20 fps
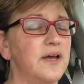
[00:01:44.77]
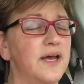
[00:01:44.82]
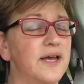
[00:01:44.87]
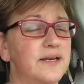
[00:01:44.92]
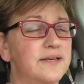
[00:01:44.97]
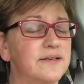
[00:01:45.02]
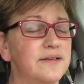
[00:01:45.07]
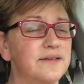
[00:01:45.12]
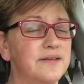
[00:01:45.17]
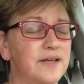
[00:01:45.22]

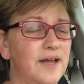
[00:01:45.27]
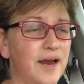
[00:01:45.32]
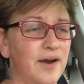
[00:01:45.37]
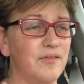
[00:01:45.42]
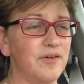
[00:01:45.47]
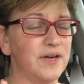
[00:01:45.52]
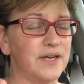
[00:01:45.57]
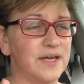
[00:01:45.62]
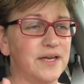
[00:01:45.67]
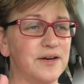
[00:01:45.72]
and the
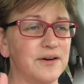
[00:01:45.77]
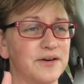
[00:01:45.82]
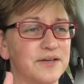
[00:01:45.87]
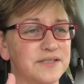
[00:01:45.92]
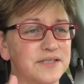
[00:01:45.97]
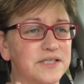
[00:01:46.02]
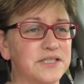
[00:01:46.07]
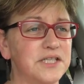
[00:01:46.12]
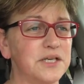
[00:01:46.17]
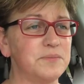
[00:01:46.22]
irony here
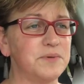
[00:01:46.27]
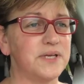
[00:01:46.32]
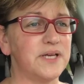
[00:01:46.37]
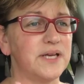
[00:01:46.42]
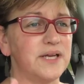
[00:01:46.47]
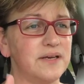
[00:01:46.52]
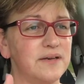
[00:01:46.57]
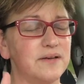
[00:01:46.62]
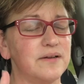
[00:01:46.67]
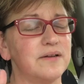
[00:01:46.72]
is
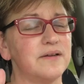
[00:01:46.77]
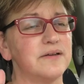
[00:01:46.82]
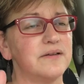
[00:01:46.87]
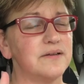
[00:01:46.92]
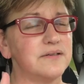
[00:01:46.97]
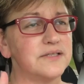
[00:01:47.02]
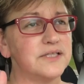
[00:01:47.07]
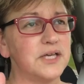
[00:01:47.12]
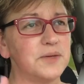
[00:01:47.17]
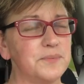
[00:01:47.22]
intimidate
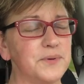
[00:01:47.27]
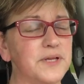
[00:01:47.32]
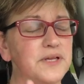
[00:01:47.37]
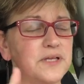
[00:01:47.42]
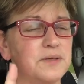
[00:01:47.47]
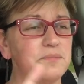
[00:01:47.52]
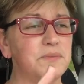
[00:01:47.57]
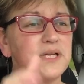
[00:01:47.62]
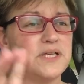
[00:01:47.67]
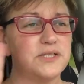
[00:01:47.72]

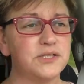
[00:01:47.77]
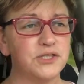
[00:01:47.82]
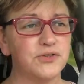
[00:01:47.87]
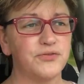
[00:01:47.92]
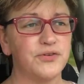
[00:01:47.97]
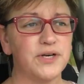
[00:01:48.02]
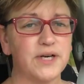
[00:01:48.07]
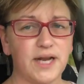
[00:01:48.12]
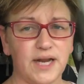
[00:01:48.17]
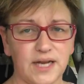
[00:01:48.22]
typically means
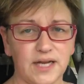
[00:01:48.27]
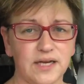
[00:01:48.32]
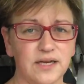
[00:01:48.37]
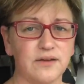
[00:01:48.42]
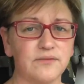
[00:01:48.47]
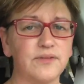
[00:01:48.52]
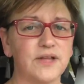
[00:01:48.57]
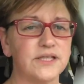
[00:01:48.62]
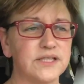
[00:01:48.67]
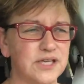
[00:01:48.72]
for
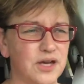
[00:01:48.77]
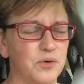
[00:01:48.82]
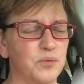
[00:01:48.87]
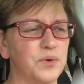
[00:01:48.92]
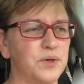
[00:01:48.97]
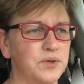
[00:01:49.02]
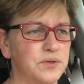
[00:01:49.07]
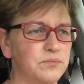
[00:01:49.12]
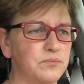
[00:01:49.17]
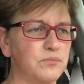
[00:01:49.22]
negative. That's how
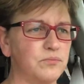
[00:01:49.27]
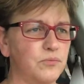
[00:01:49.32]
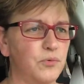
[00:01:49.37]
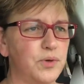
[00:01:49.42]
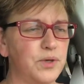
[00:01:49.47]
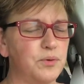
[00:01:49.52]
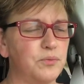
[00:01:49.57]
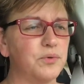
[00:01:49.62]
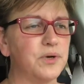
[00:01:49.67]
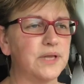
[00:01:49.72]
we
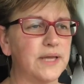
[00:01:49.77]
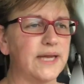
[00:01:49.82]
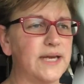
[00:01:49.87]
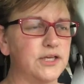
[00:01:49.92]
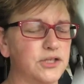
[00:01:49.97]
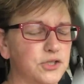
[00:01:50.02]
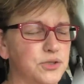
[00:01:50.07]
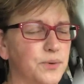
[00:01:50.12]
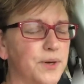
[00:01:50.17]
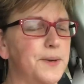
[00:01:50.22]

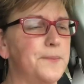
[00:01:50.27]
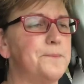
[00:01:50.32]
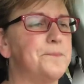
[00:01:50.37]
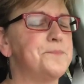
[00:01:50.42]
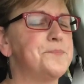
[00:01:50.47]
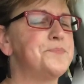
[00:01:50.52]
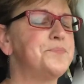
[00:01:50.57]
relate to it.